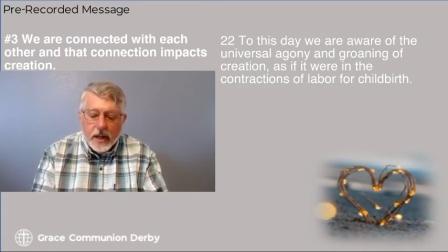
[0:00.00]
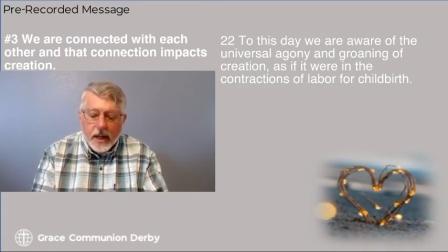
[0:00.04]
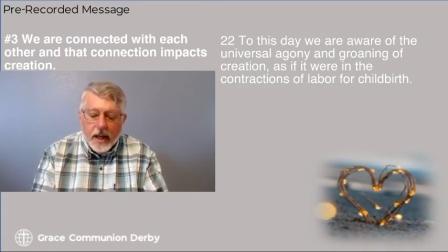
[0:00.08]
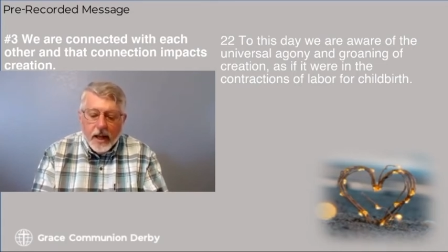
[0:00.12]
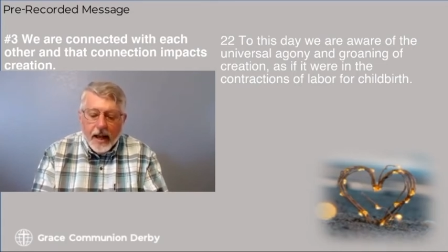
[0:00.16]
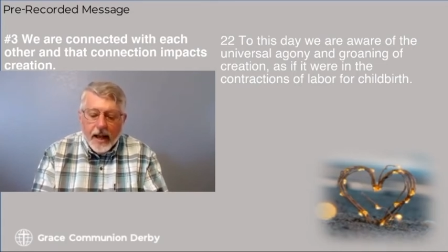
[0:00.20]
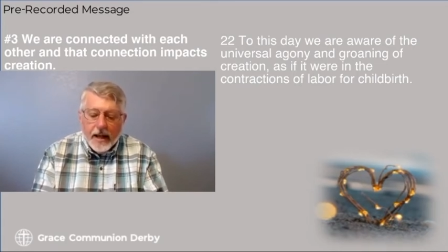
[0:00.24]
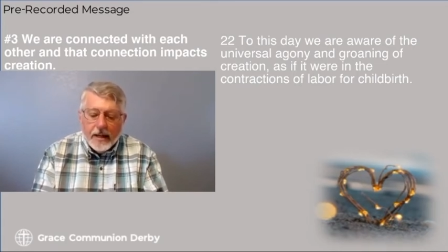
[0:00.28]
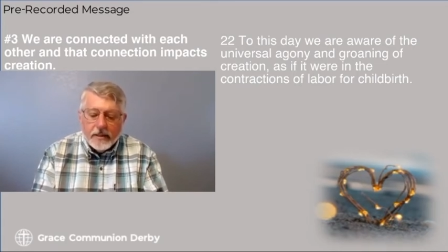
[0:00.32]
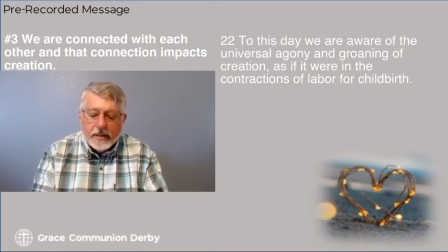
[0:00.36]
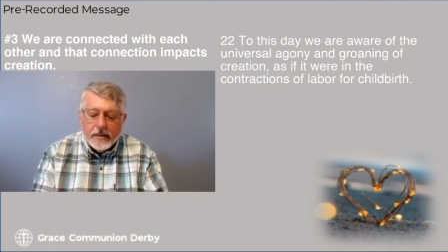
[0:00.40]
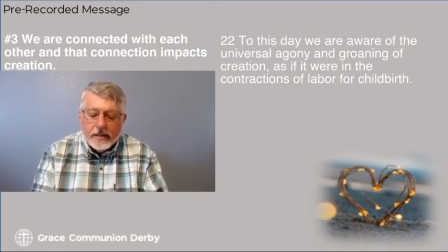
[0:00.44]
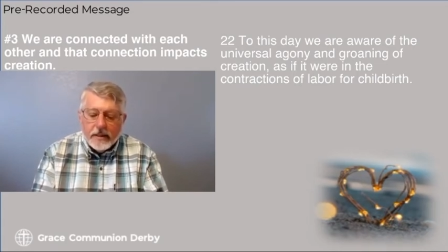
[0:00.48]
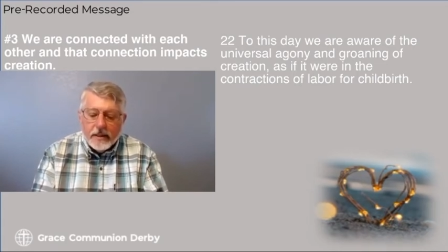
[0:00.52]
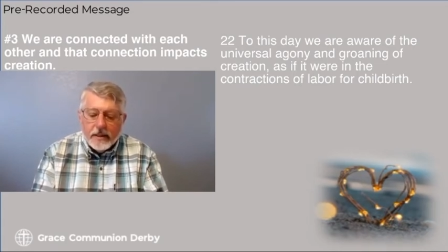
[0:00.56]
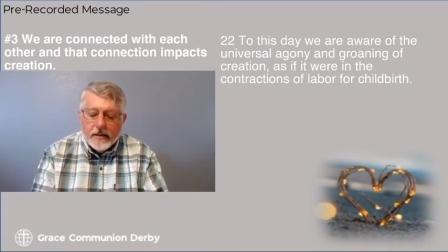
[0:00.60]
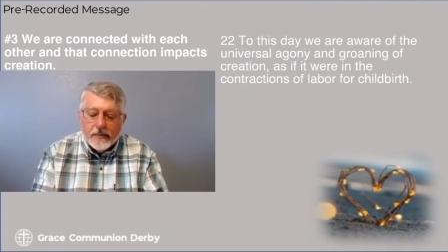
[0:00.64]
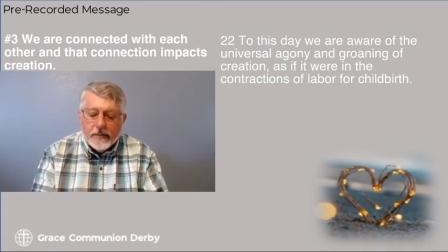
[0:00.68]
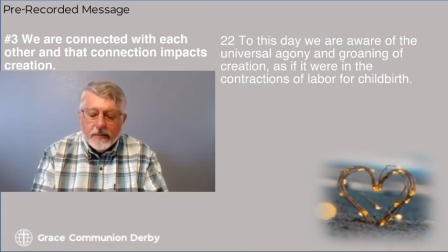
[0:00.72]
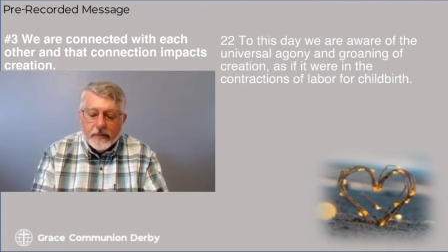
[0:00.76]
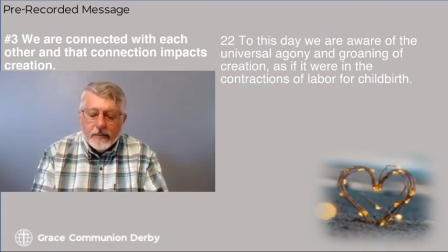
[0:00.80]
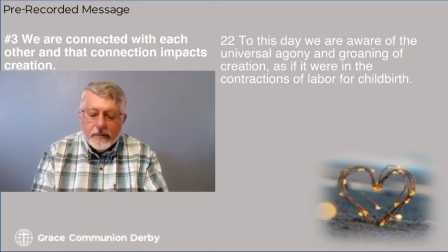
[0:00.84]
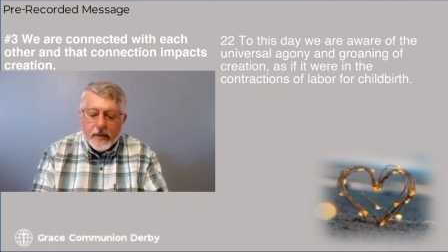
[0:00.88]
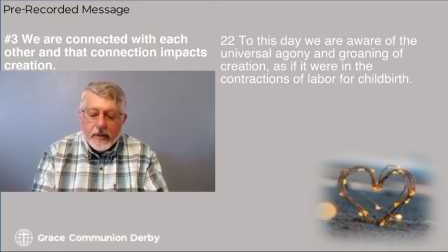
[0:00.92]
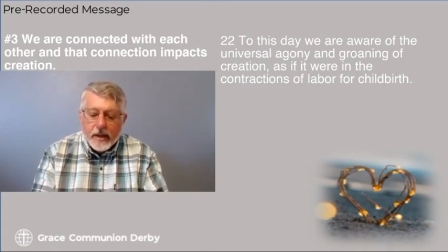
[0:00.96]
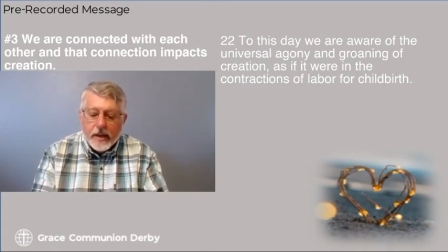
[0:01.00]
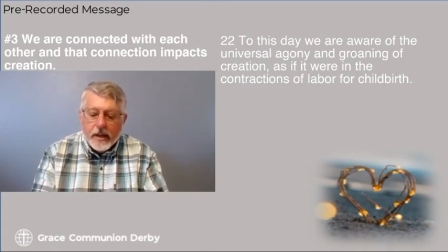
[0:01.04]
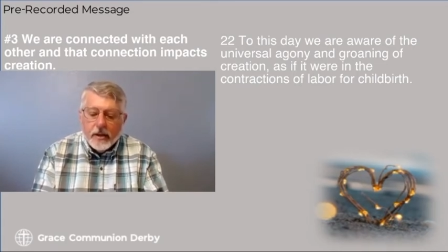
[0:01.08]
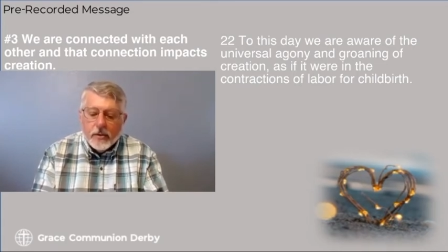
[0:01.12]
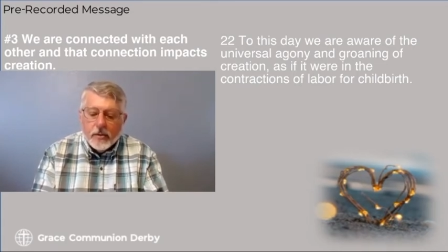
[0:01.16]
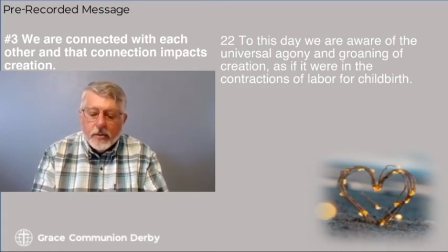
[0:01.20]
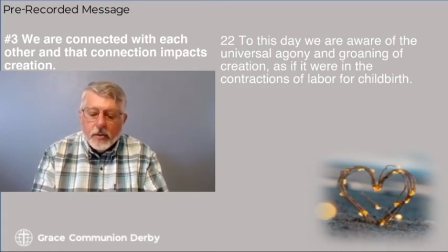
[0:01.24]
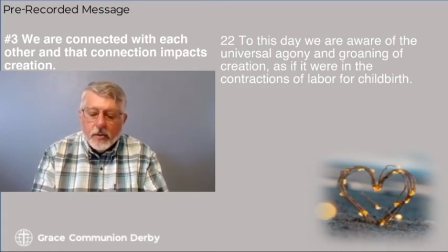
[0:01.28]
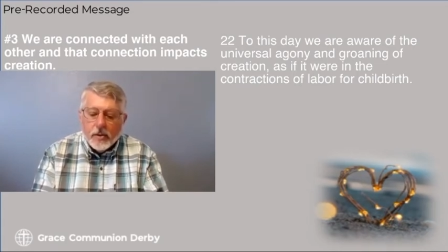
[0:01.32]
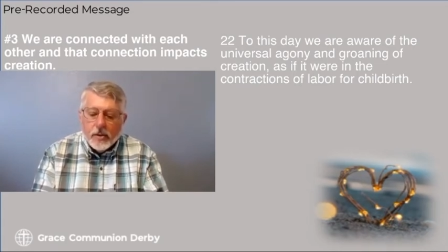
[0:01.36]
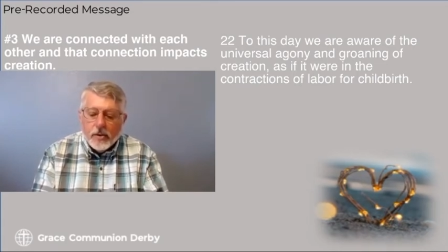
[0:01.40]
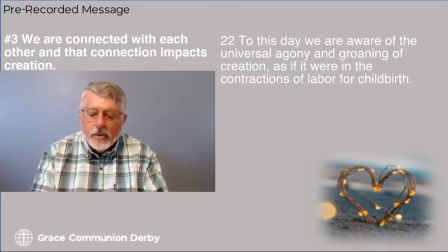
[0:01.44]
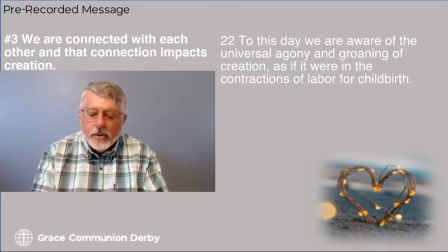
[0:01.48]
as if it
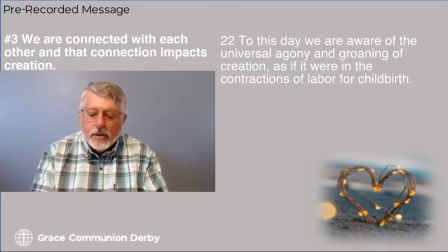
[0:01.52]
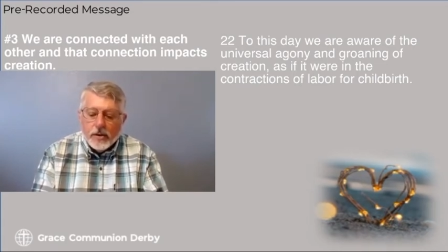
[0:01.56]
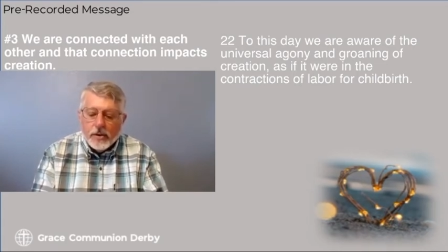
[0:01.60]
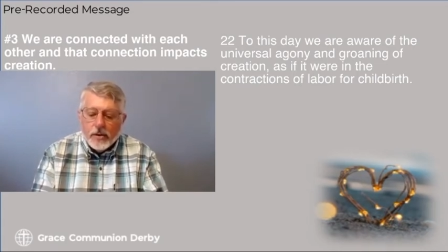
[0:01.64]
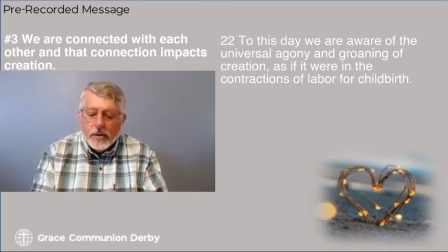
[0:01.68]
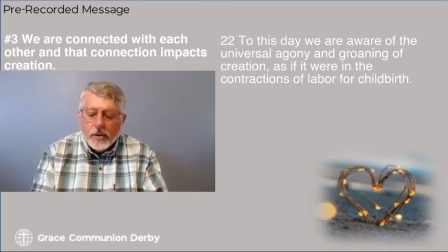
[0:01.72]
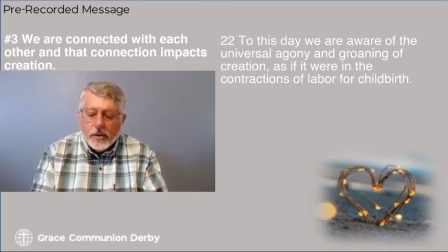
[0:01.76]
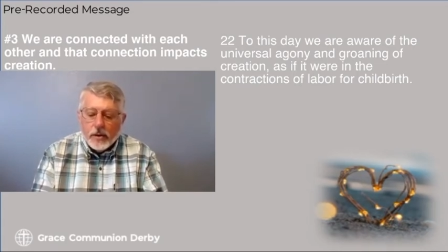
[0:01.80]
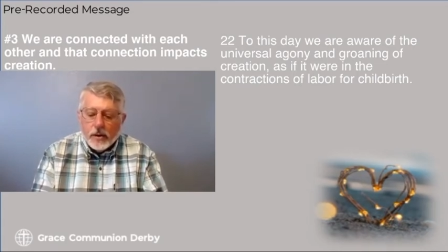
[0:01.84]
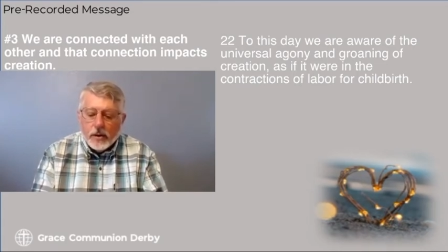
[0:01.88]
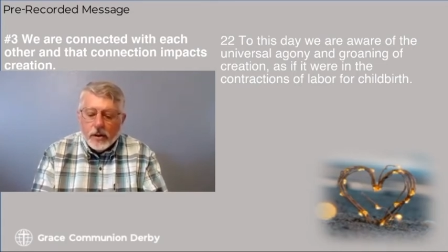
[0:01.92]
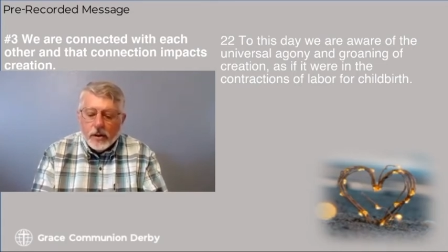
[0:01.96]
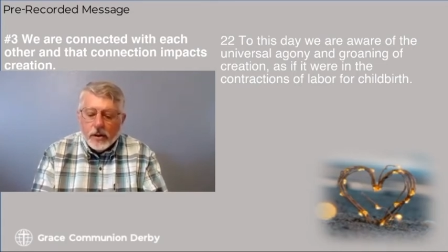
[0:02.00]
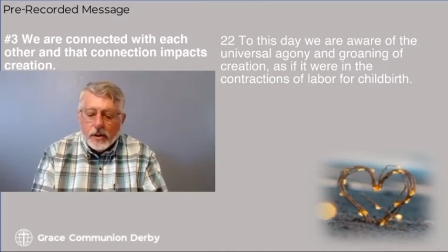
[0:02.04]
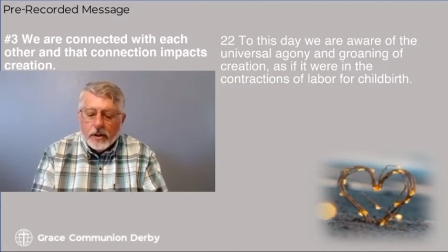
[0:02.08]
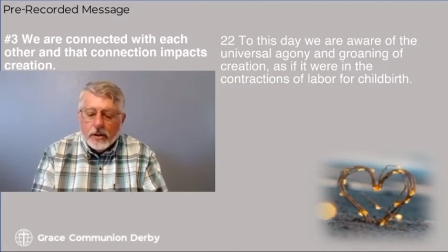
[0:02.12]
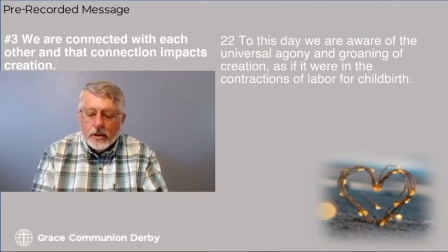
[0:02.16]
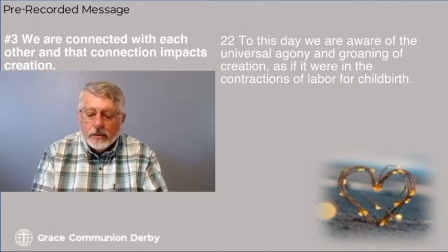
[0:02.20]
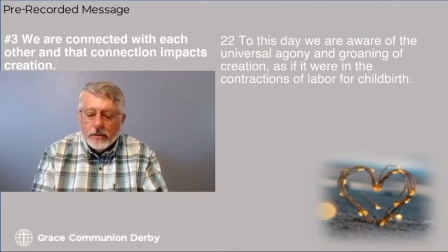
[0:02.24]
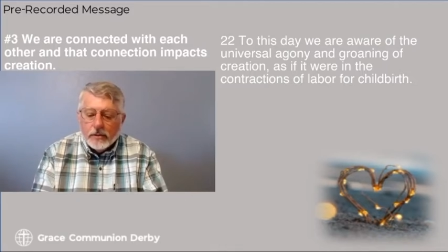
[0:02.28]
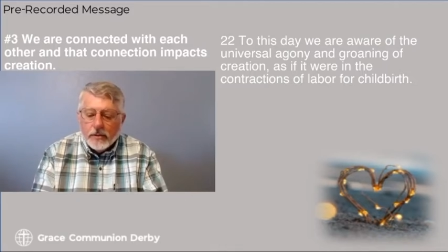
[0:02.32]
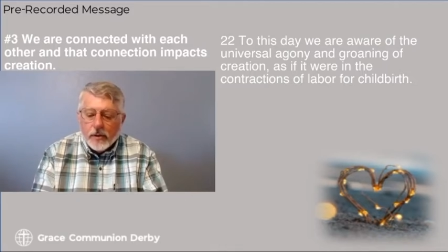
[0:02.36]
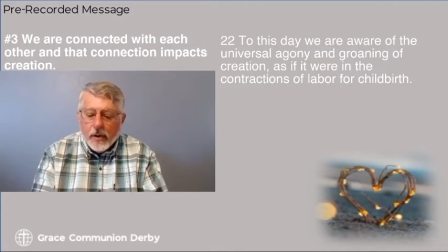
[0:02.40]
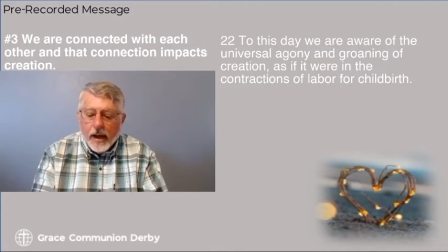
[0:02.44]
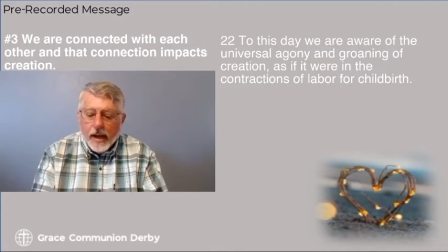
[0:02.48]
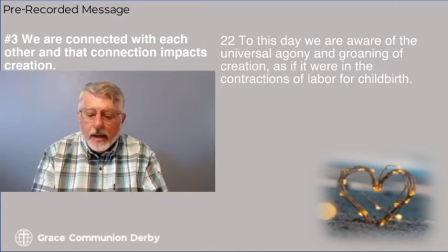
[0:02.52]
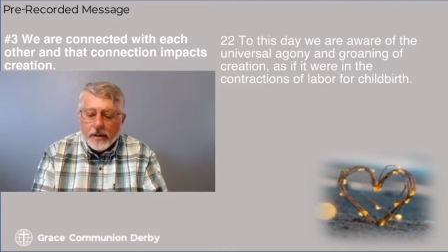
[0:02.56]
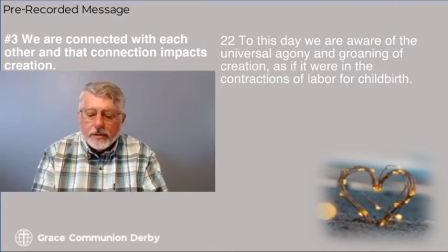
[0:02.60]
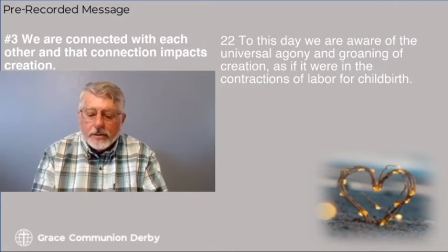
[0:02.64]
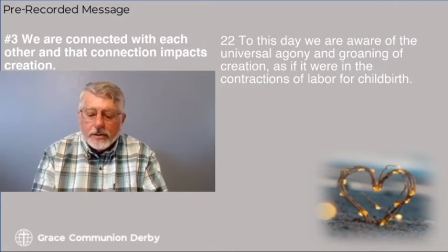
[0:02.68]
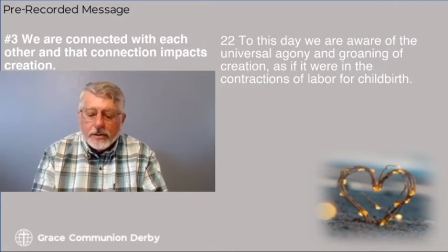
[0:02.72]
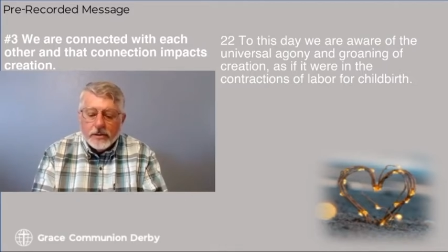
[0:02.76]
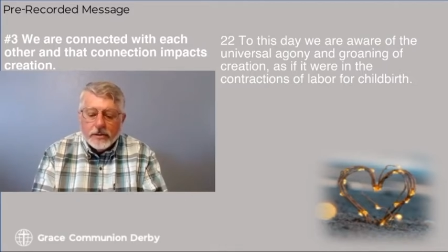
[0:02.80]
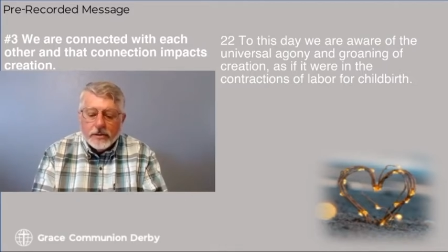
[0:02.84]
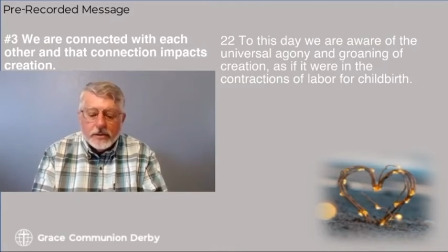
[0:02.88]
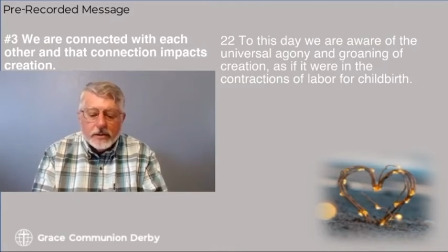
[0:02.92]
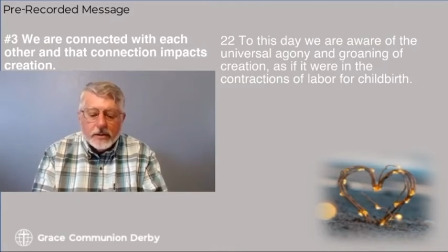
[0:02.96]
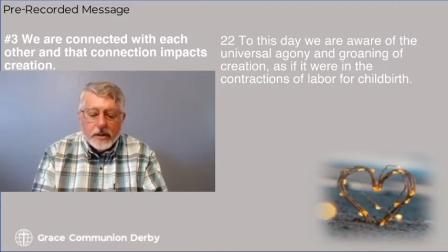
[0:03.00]
were the
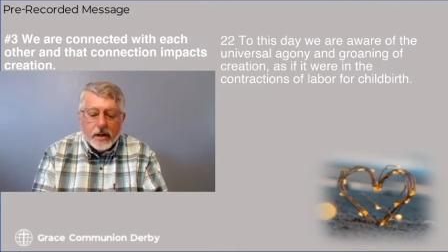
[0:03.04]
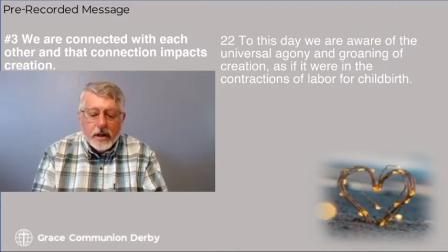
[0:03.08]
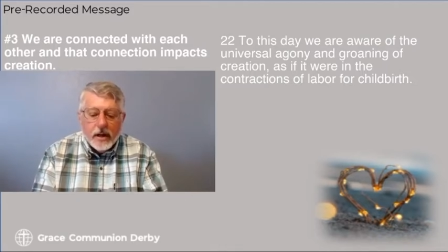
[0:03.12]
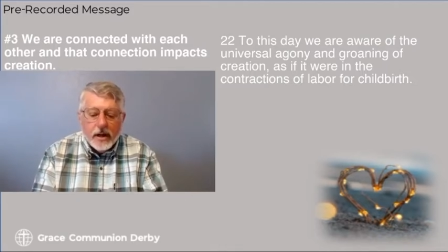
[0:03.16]
contractions